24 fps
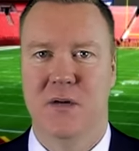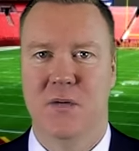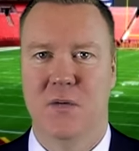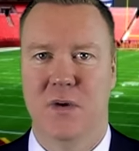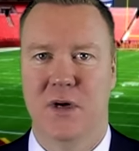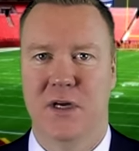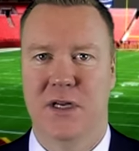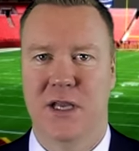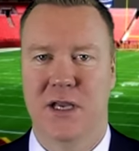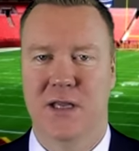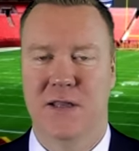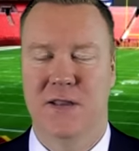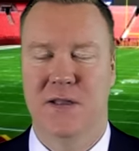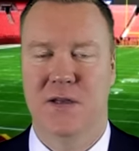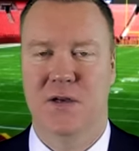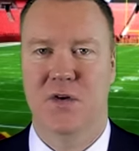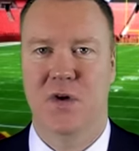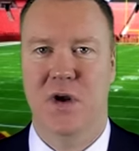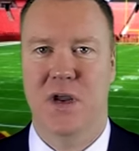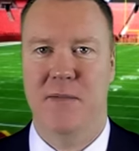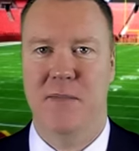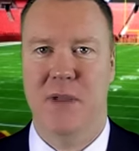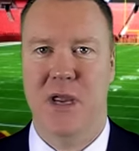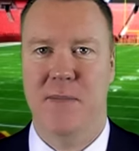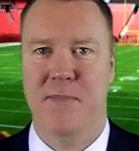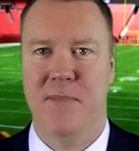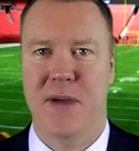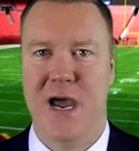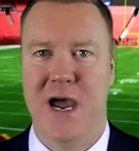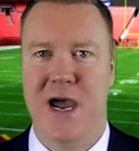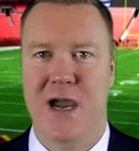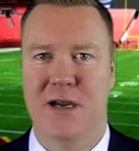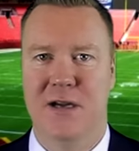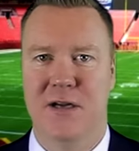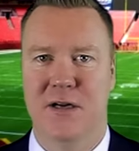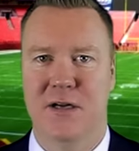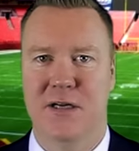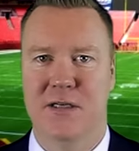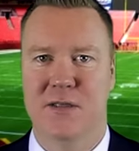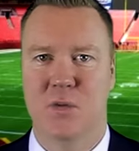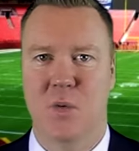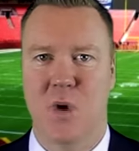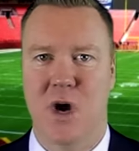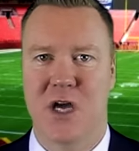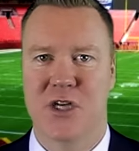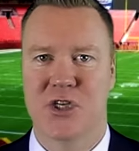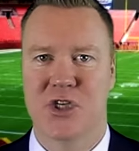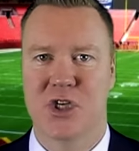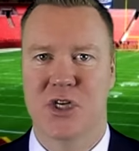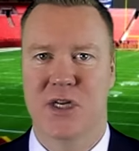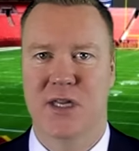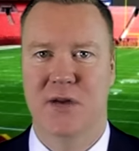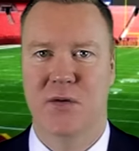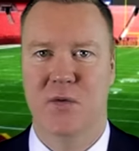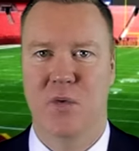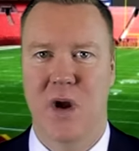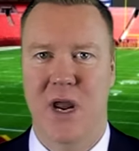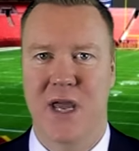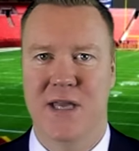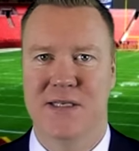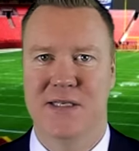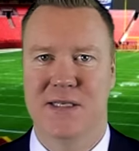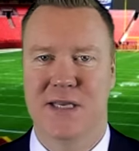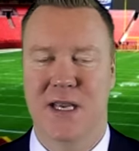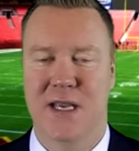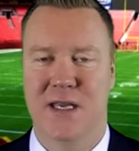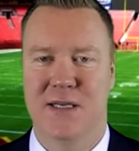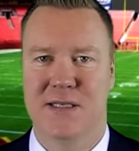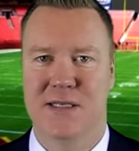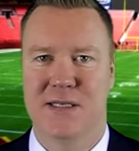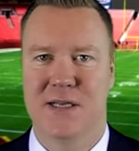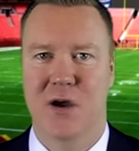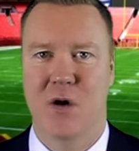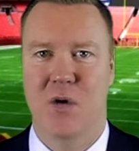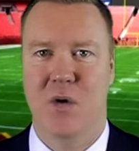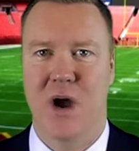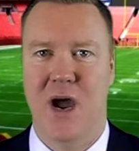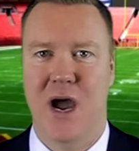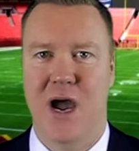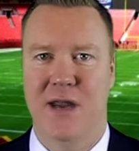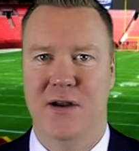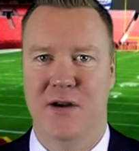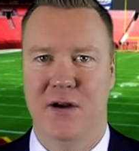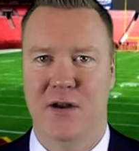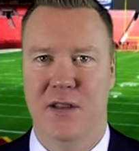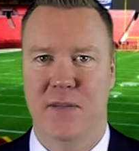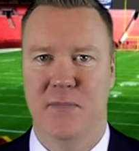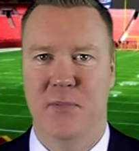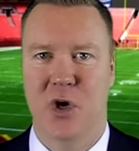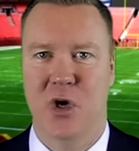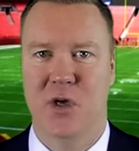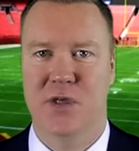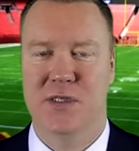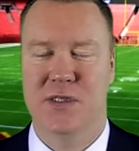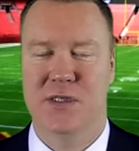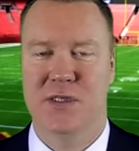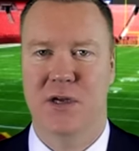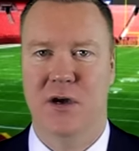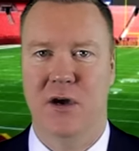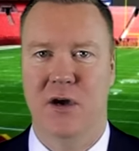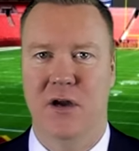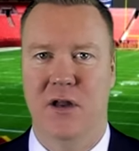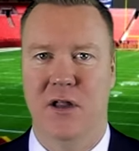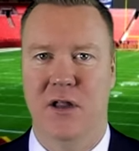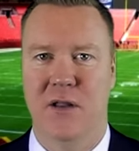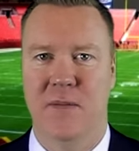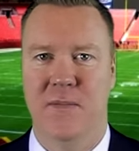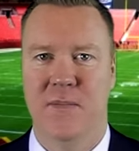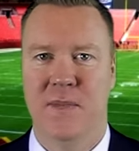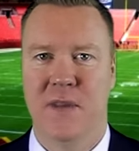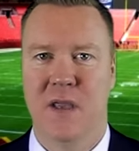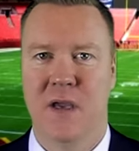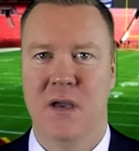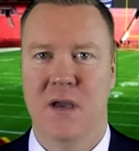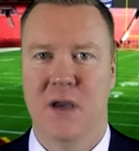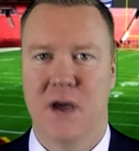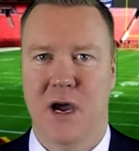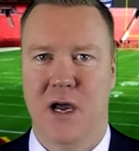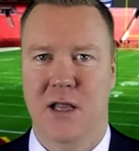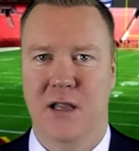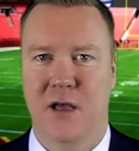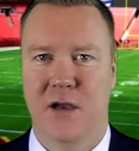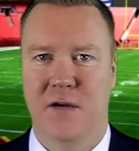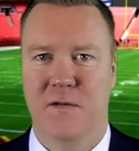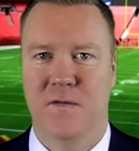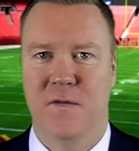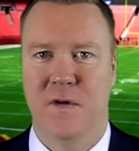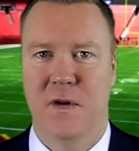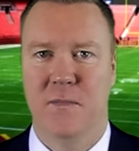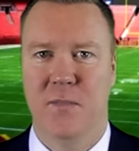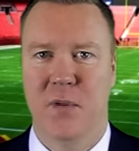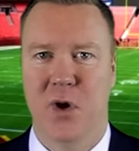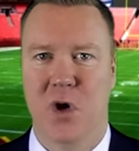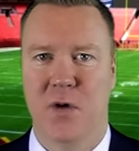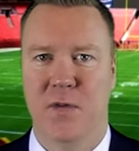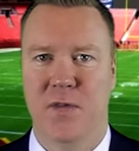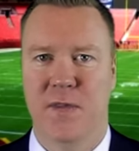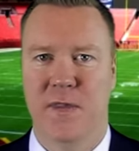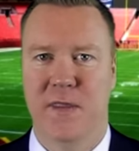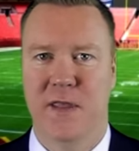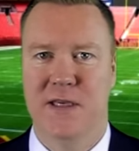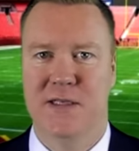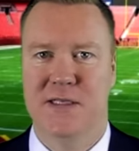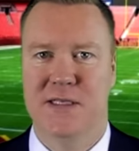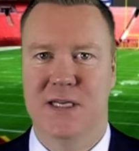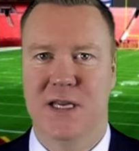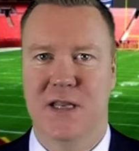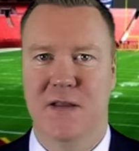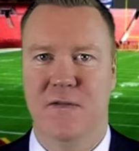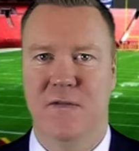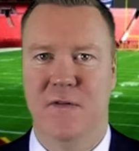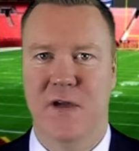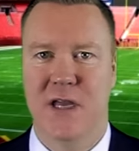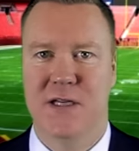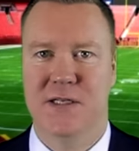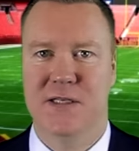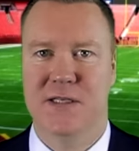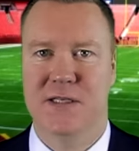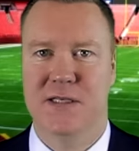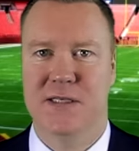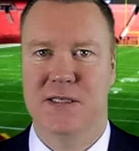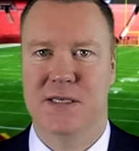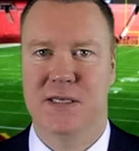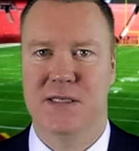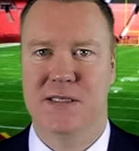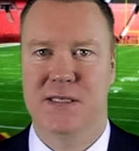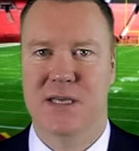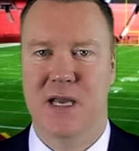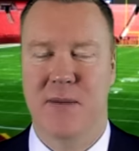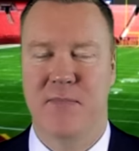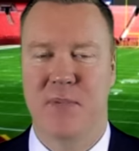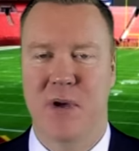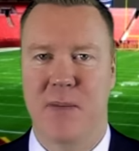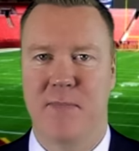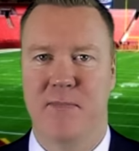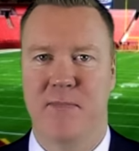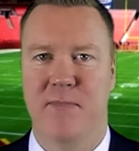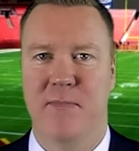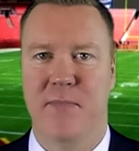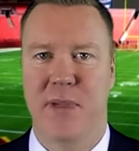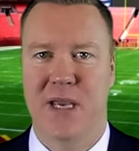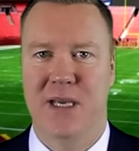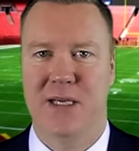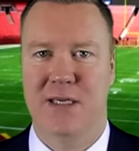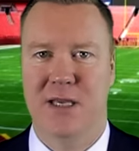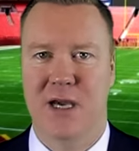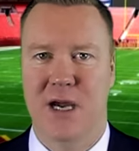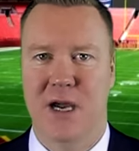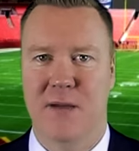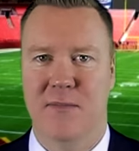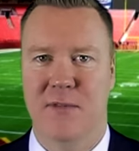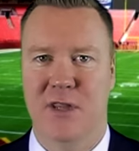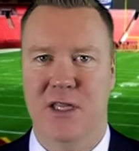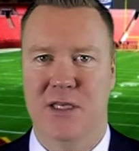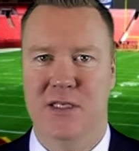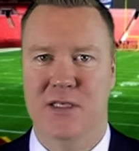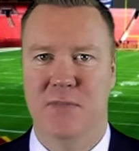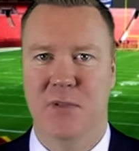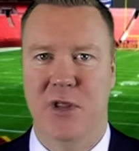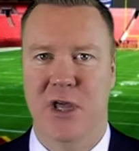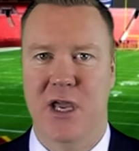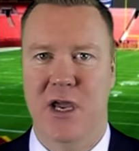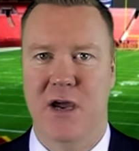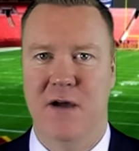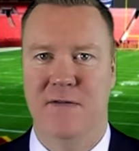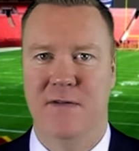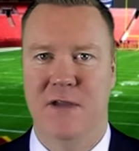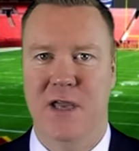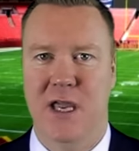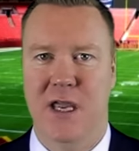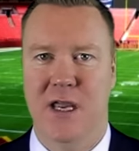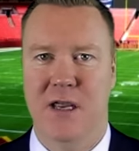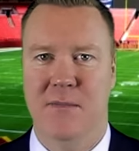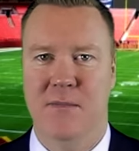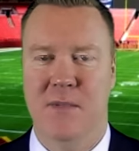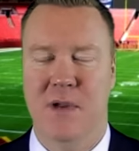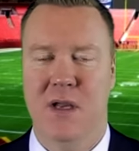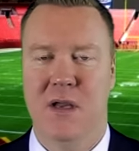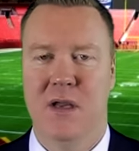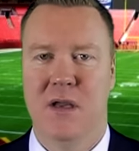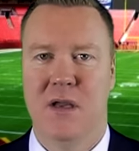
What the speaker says: We're taking the Green Bay Packers, Washington Redskins to go under the post total. I look for both of these defenses to step up big time in this playoff game.